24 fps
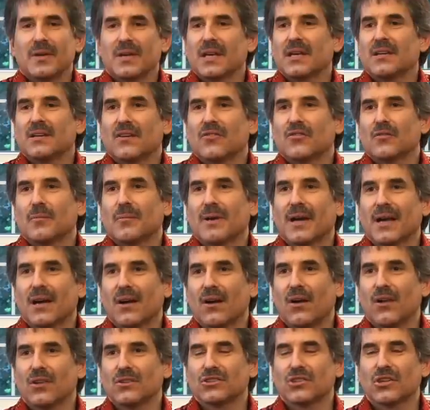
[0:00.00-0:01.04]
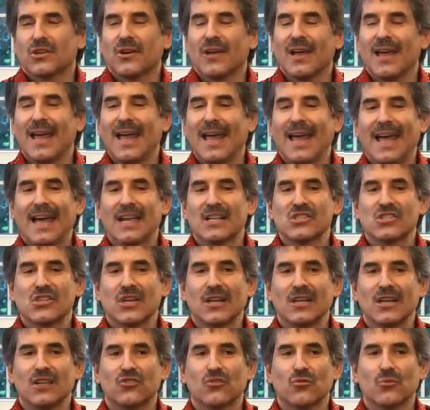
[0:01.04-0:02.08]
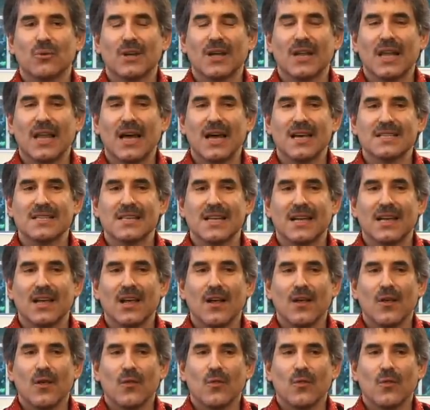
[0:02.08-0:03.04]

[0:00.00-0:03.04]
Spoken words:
conditioned by culture, and suddenly to realize that